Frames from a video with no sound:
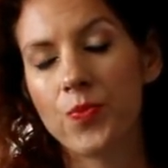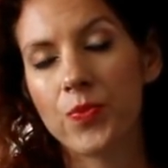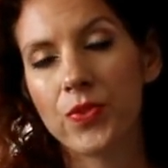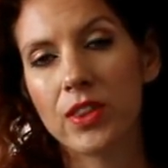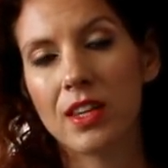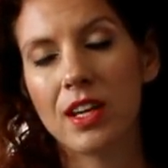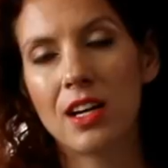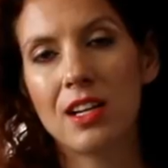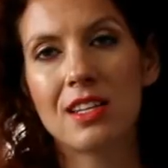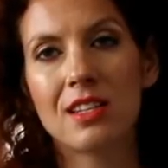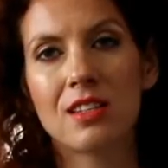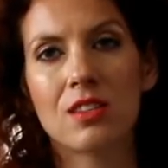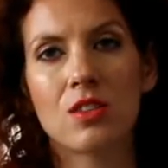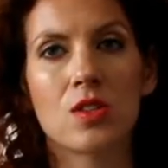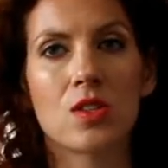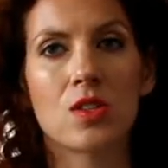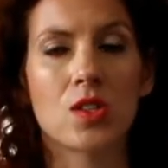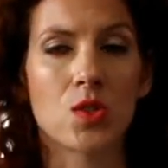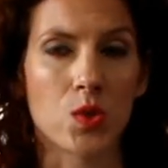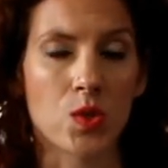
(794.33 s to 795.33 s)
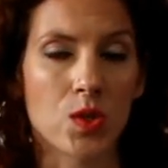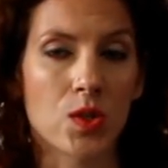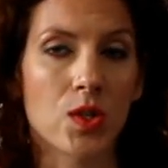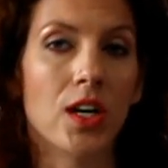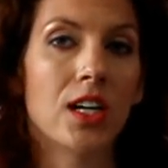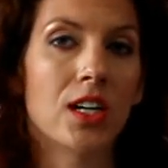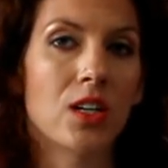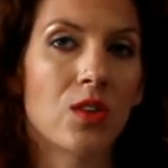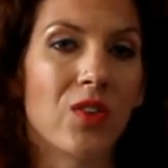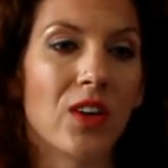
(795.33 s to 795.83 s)
Not to
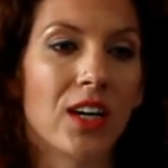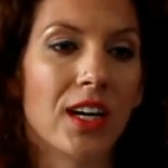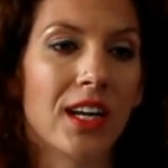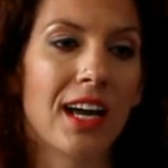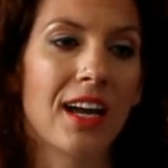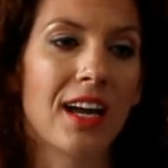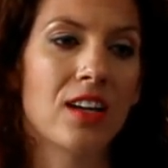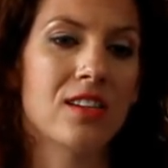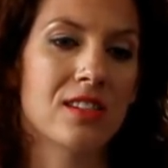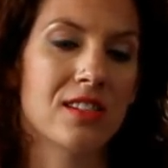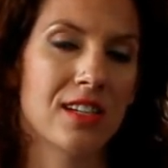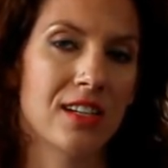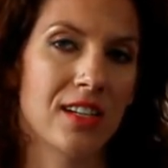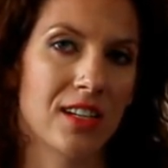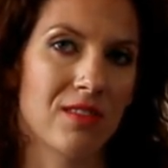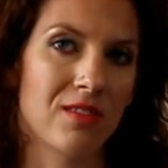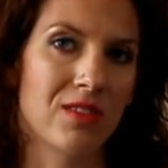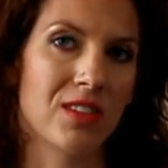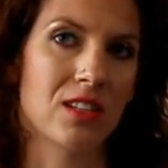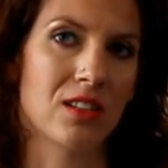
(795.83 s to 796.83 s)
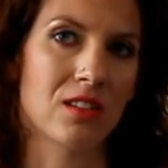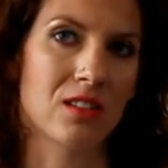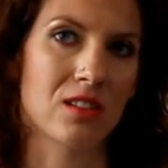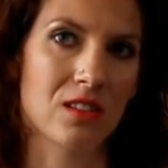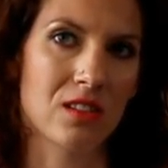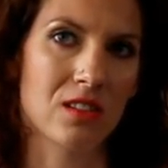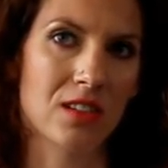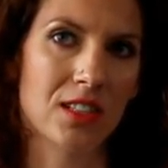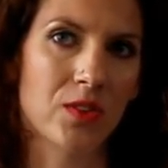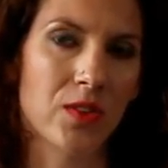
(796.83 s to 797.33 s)
start with, I understand that we didn't
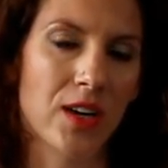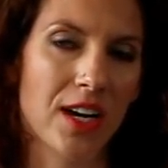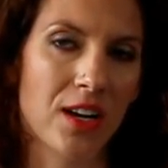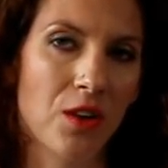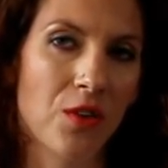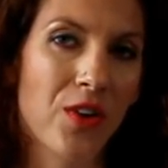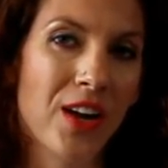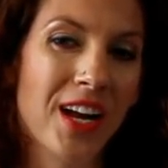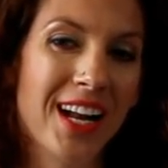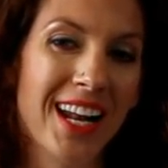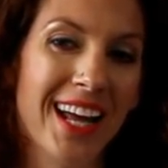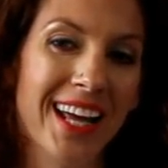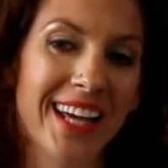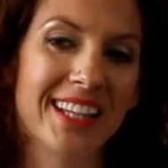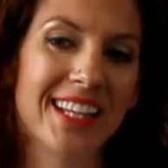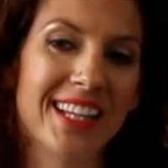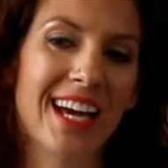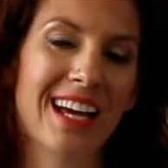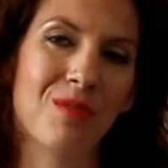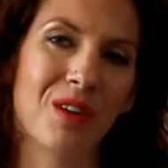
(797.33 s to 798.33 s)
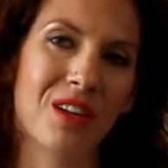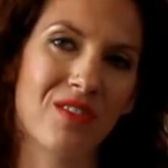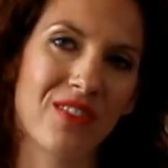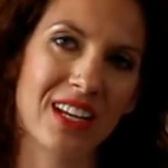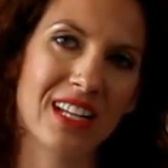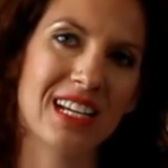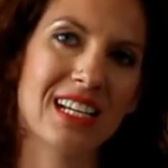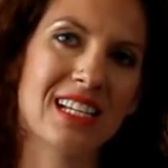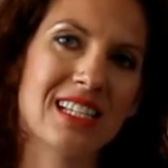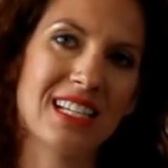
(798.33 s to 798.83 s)
start right away like that, but
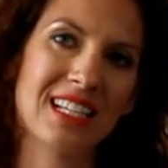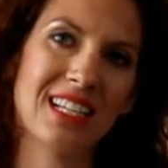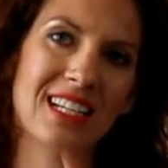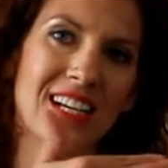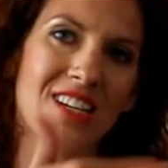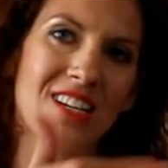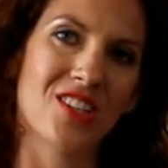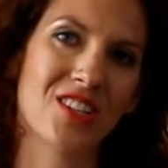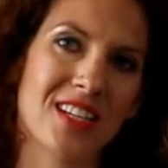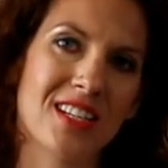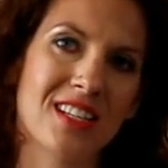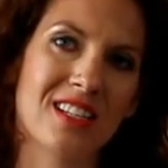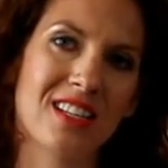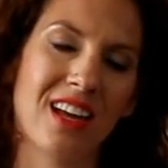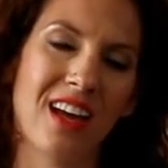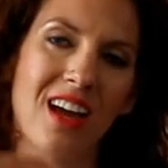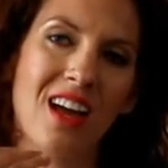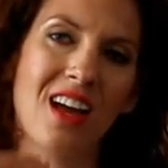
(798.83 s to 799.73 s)
when they see that she's